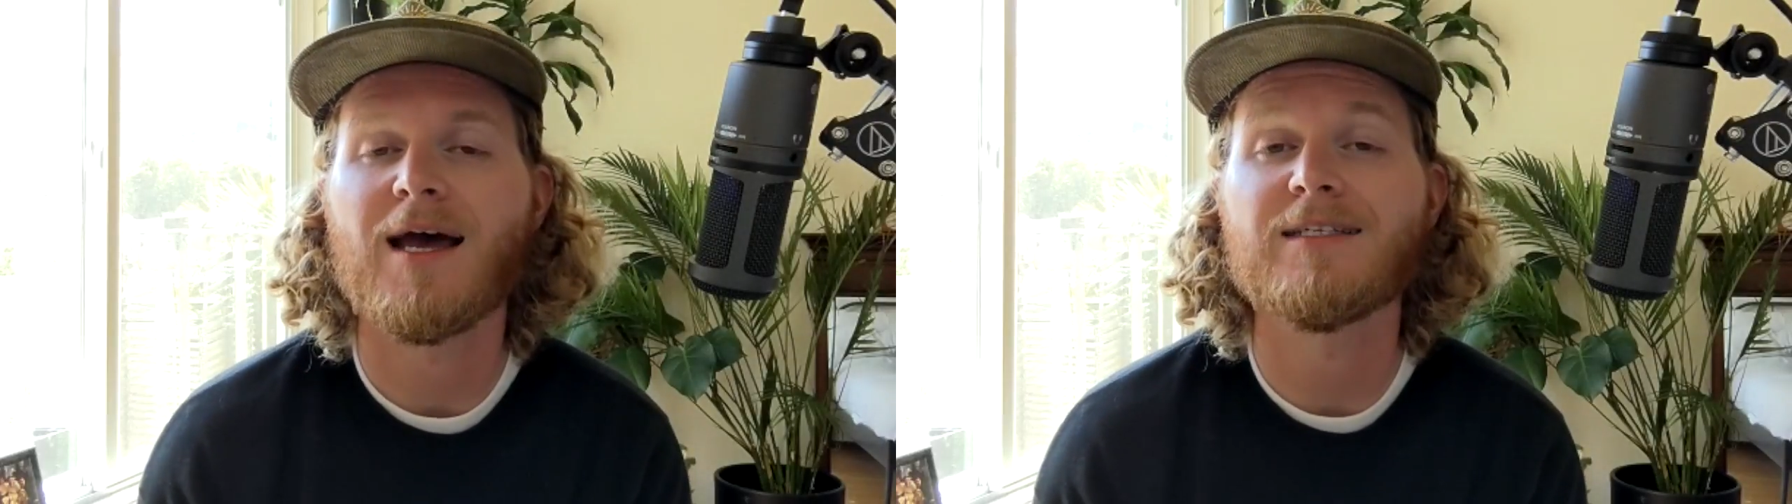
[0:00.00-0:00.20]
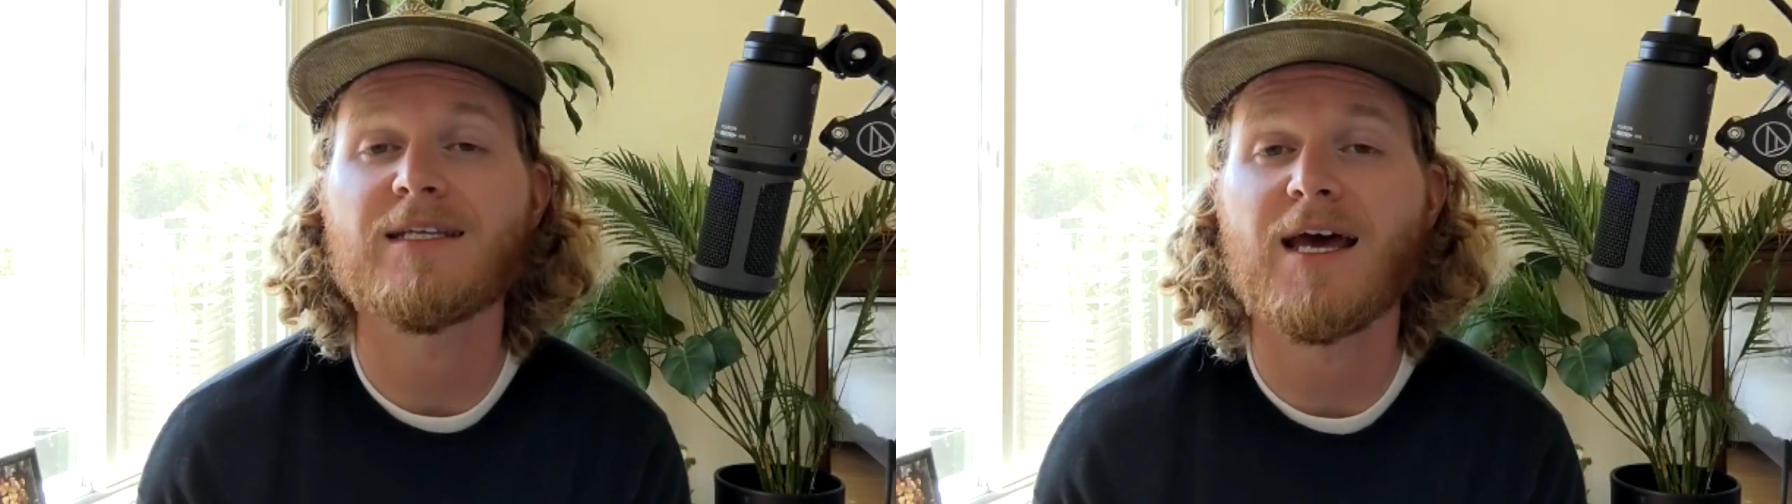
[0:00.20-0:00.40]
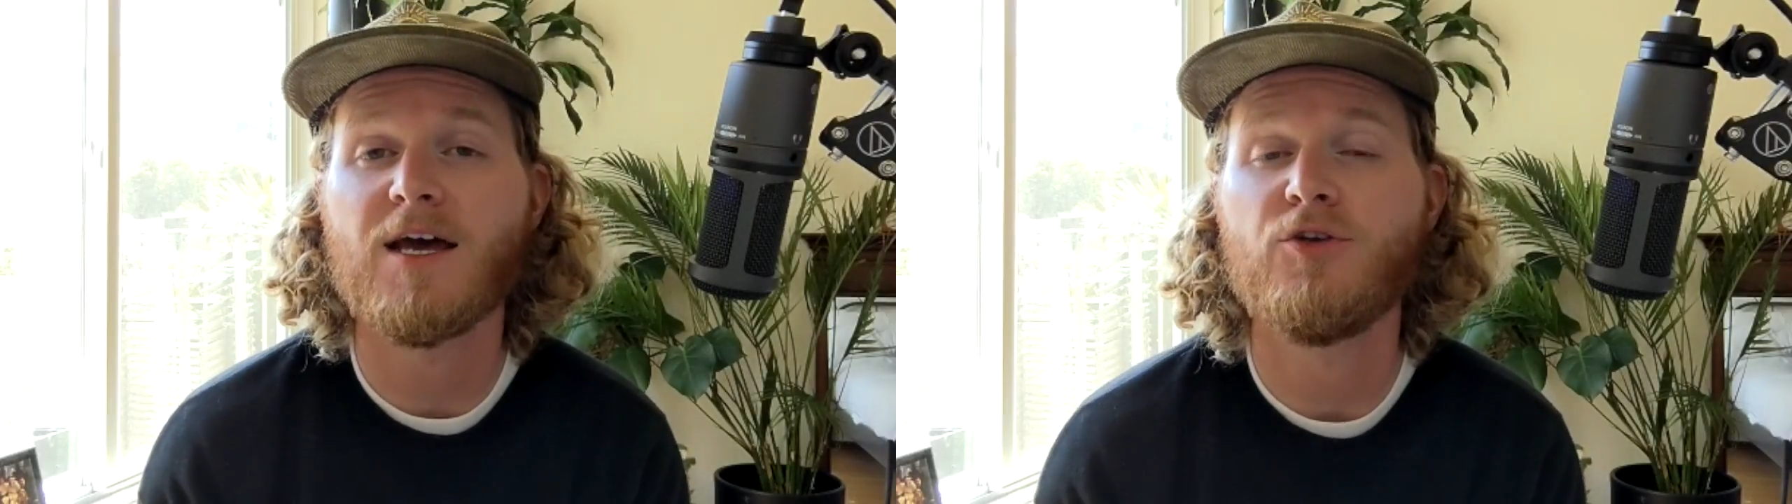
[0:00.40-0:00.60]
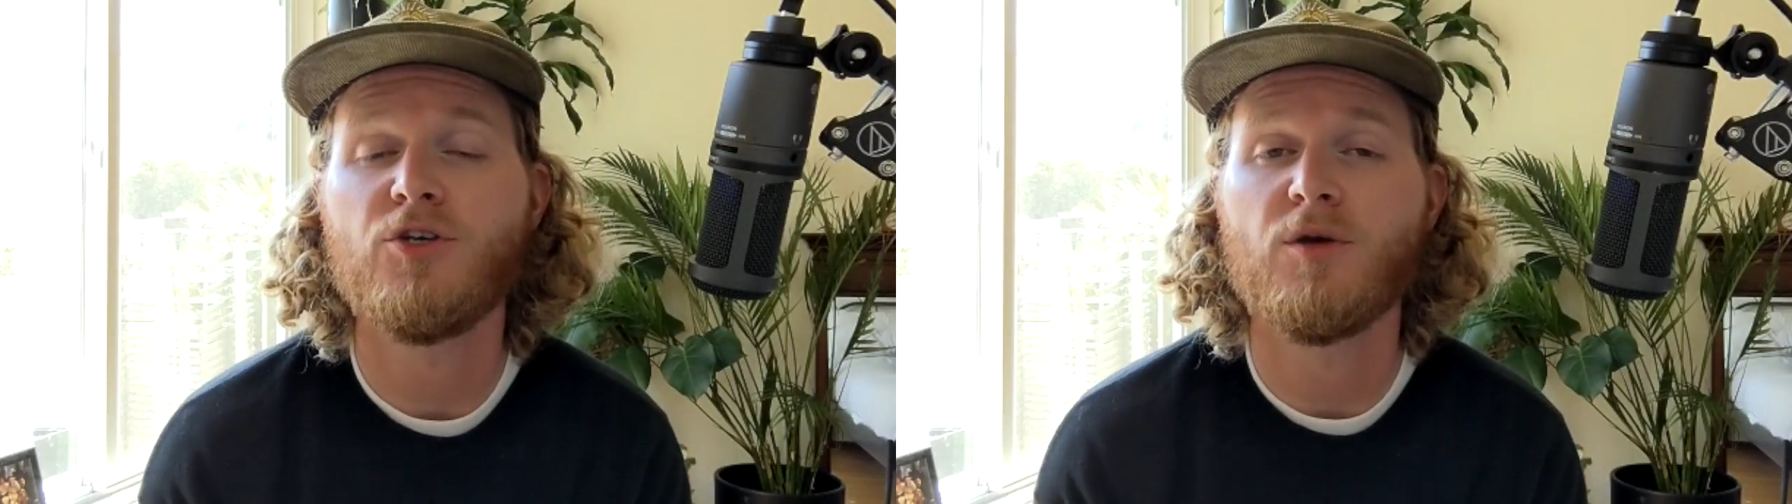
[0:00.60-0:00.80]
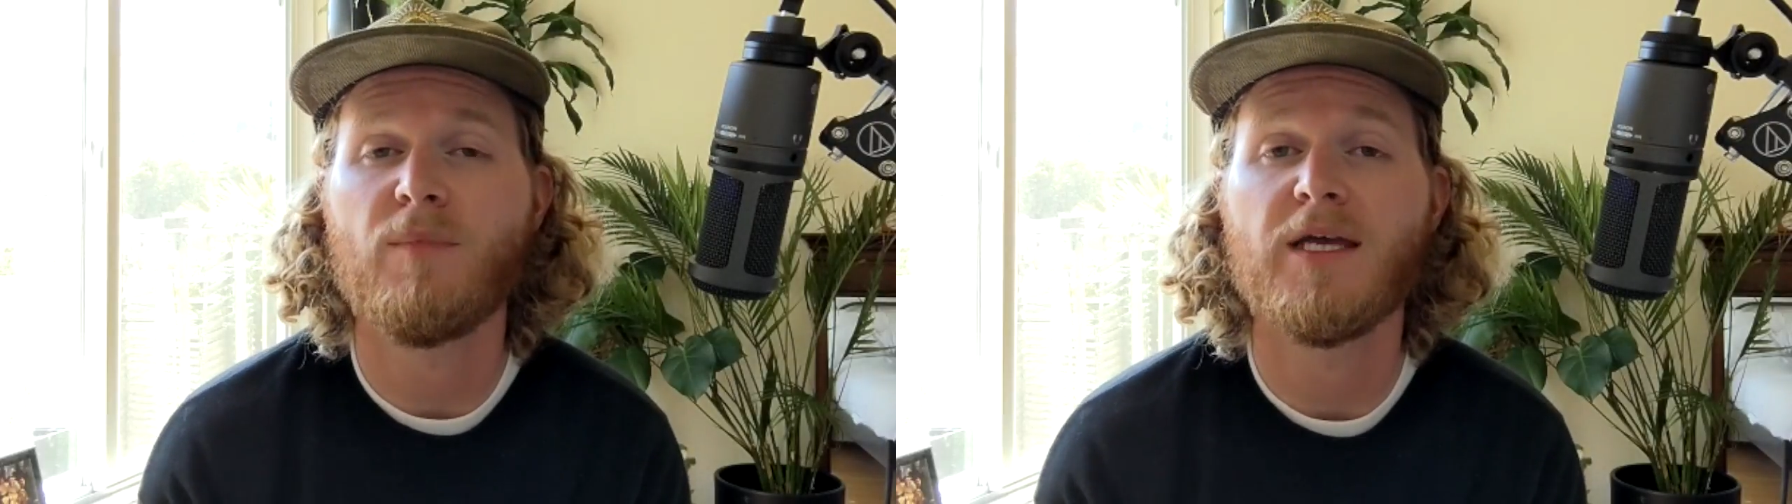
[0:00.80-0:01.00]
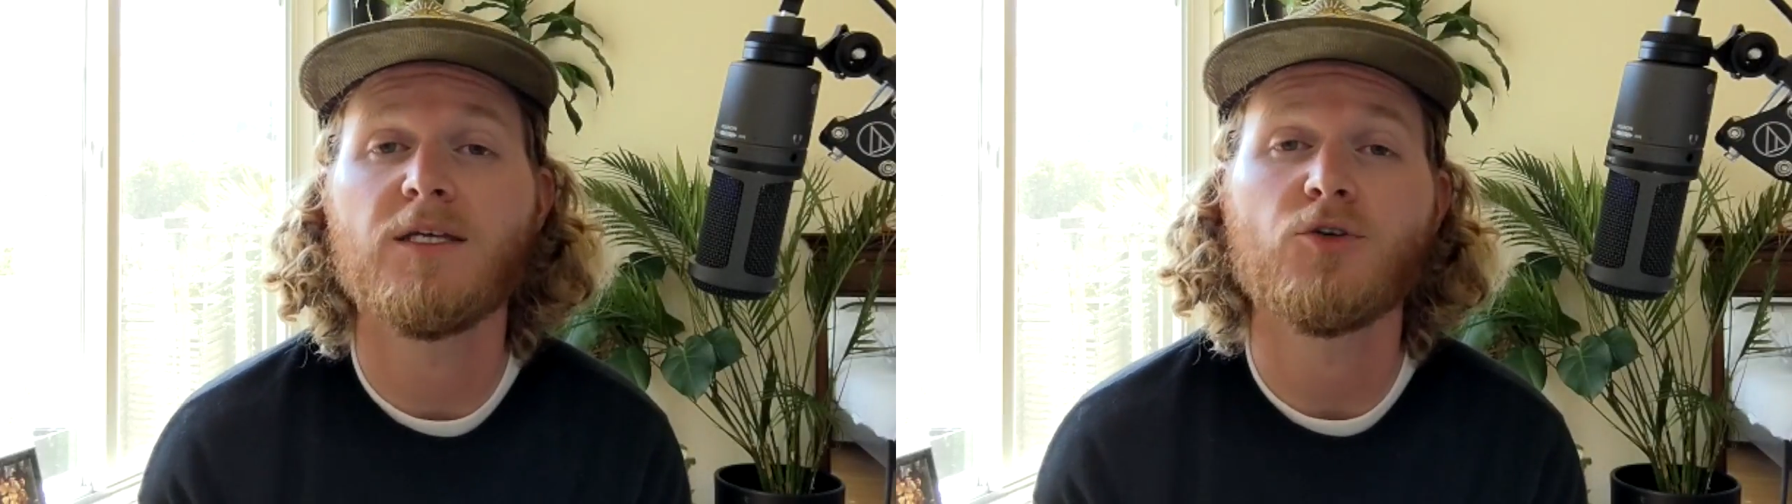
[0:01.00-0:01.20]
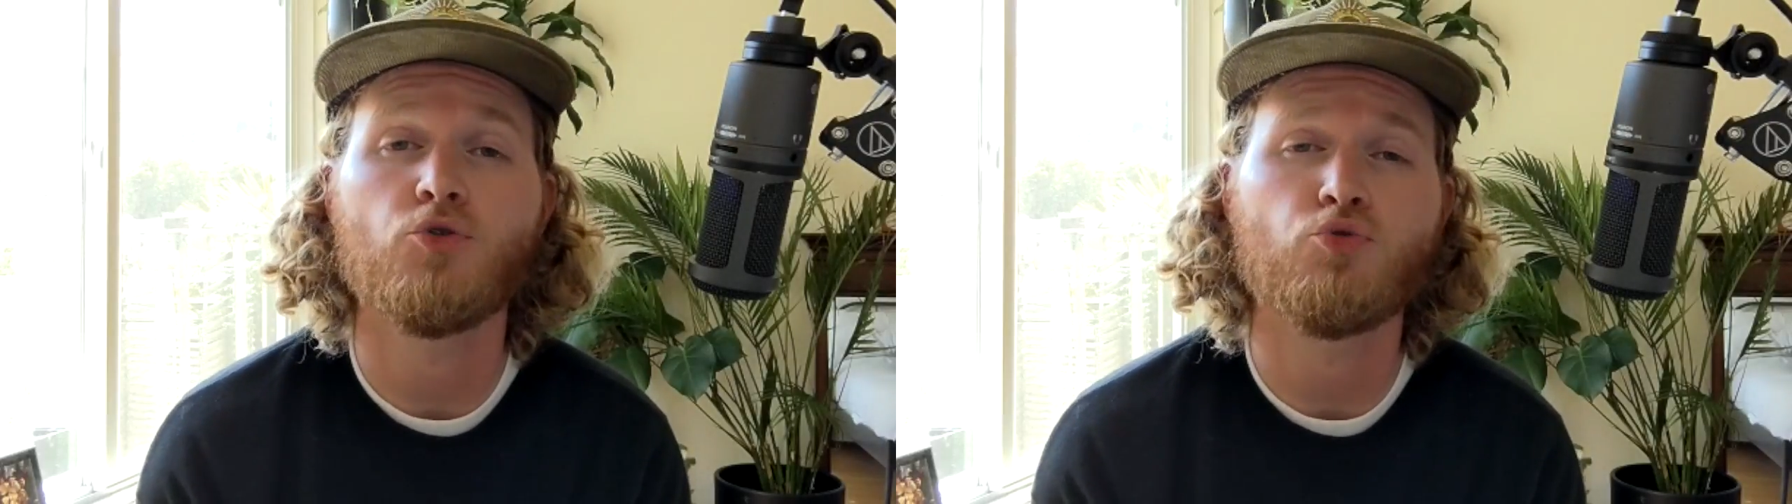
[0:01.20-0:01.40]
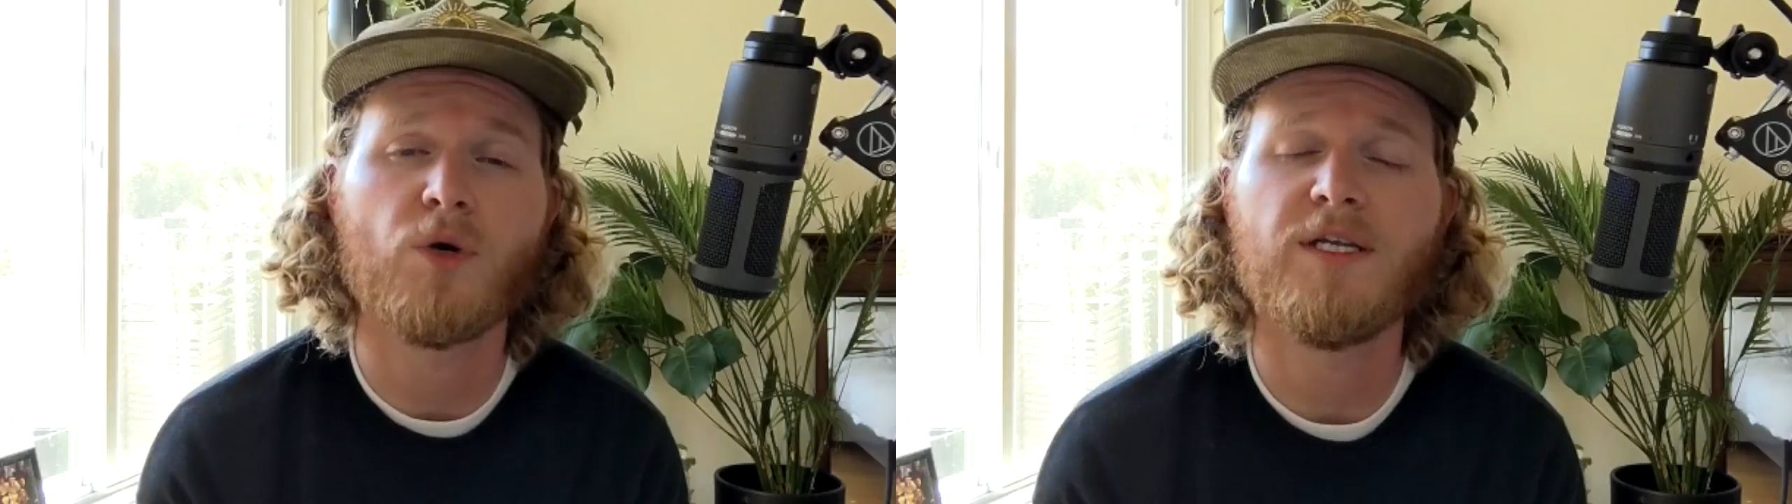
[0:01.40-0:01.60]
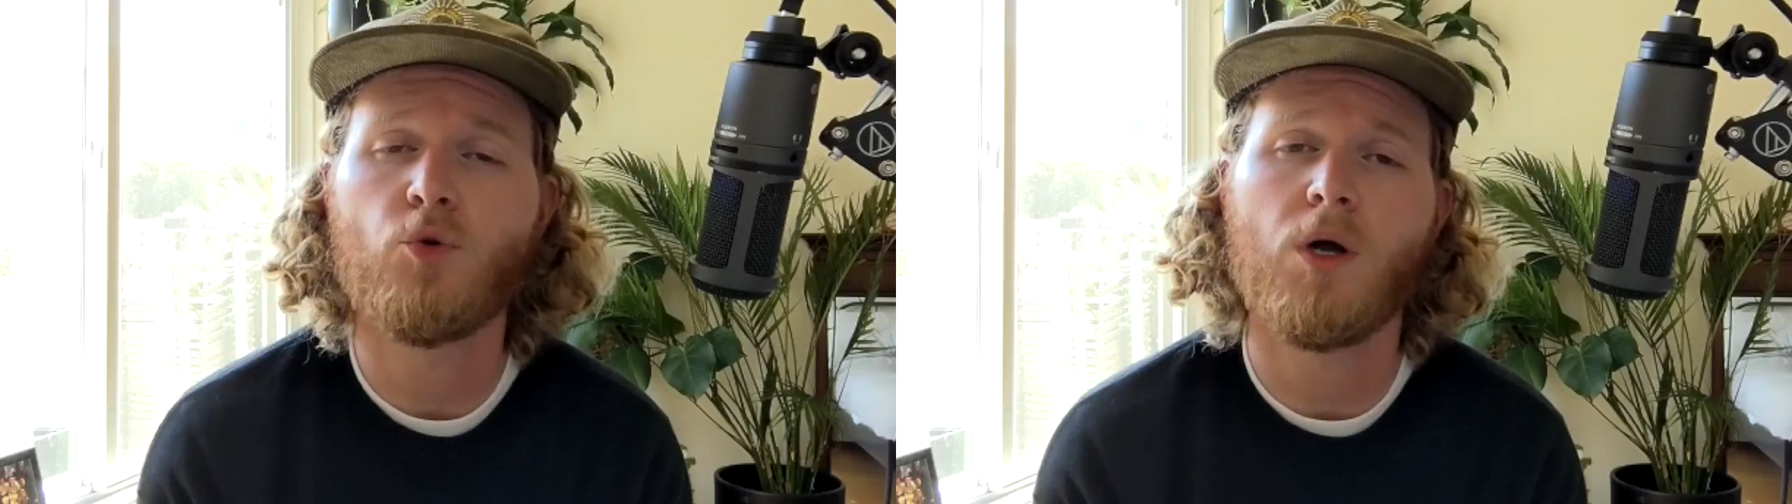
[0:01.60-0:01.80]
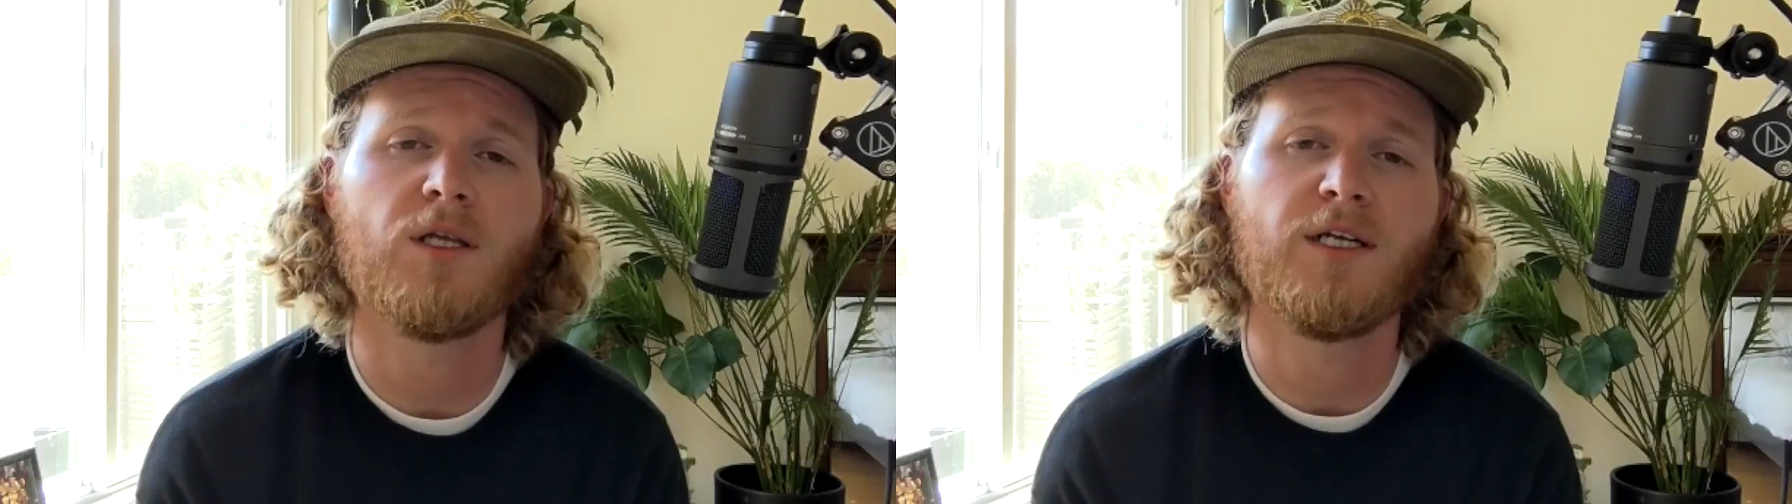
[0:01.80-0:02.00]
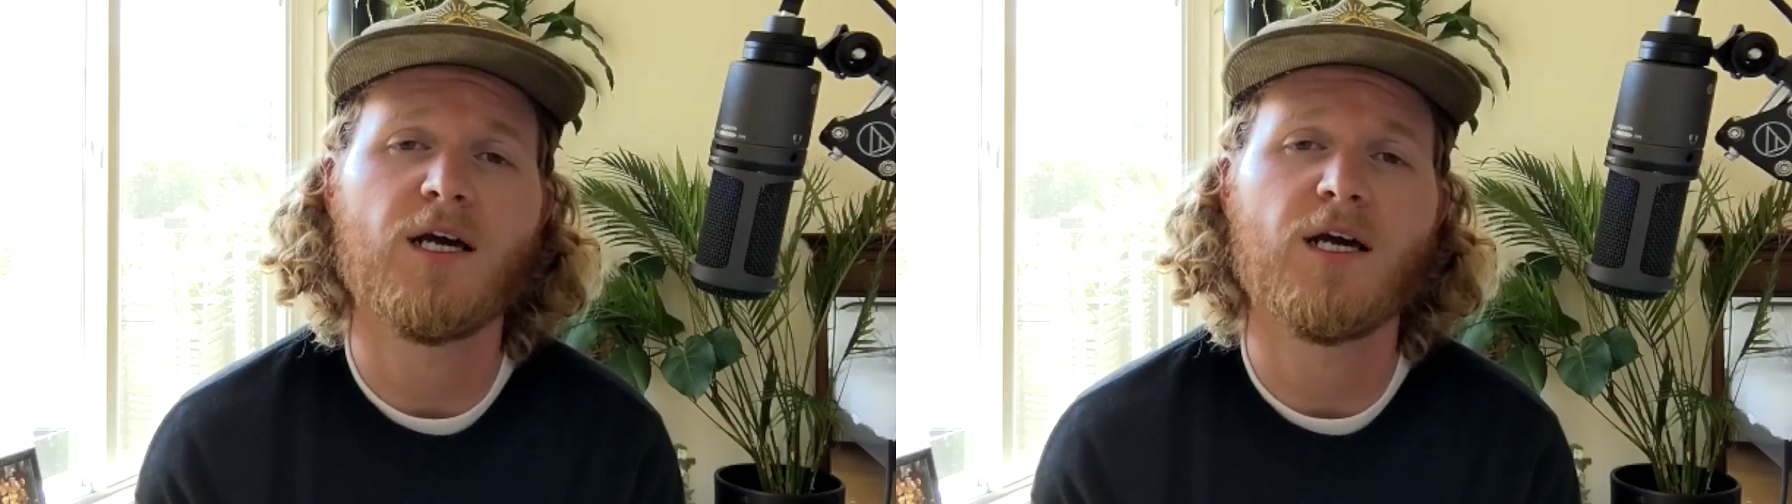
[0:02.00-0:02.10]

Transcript: as to how you can make great quality